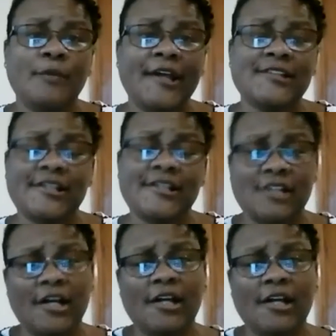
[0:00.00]
meds at
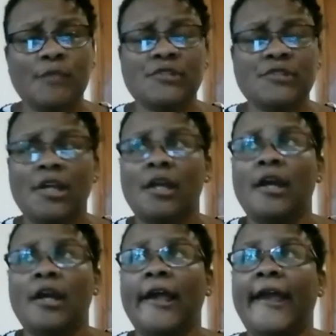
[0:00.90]
times.
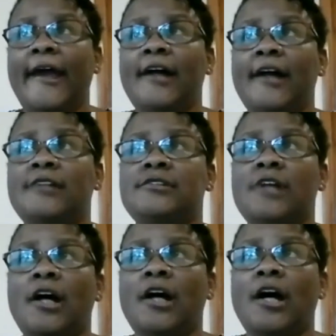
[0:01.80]
And
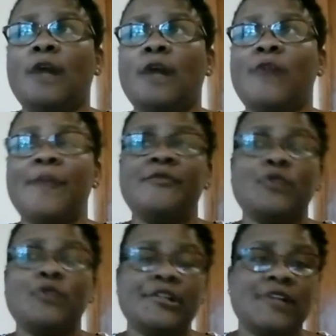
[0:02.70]
right
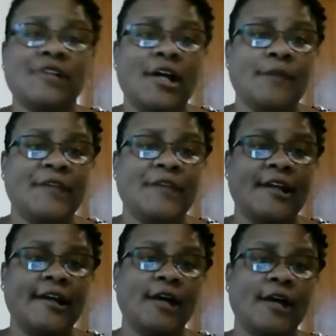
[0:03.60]
before the time that
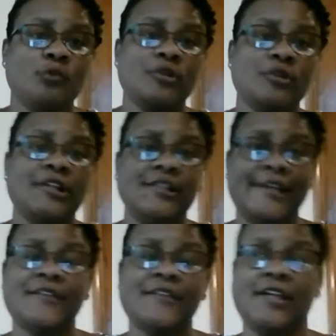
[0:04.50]
I got really
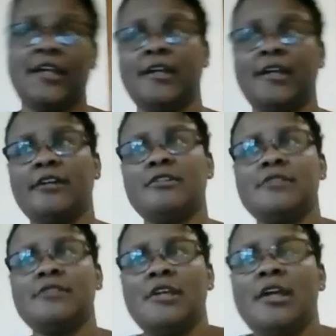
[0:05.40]
deathly
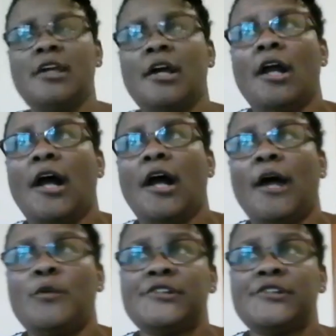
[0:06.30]
ill, I
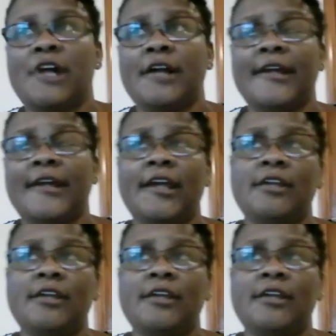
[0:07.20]
was on a